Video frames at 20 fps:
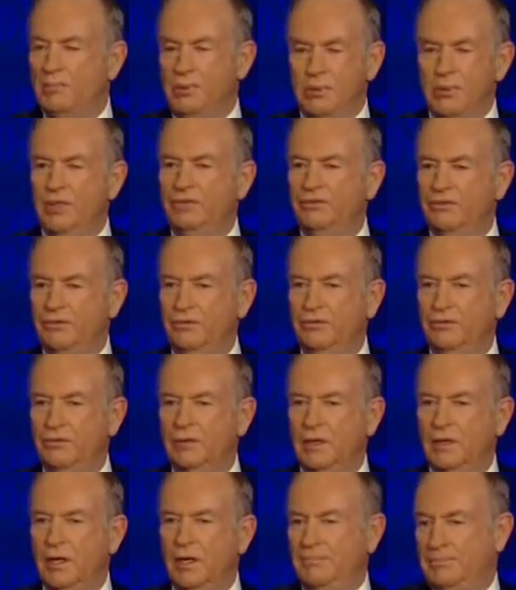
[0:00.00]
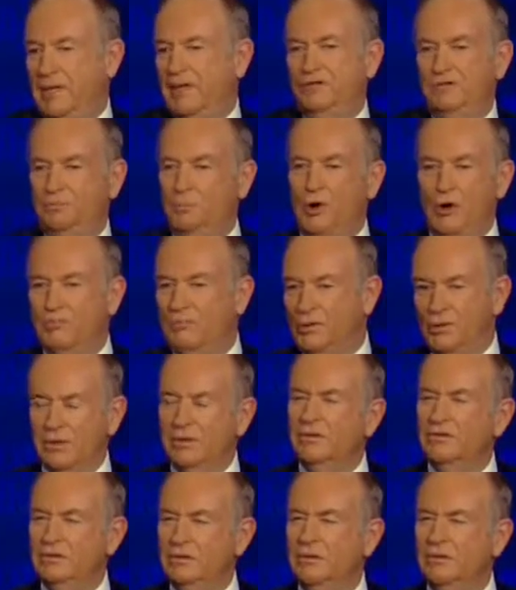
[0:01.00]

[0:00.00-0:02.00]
bullies you? A baseball bullies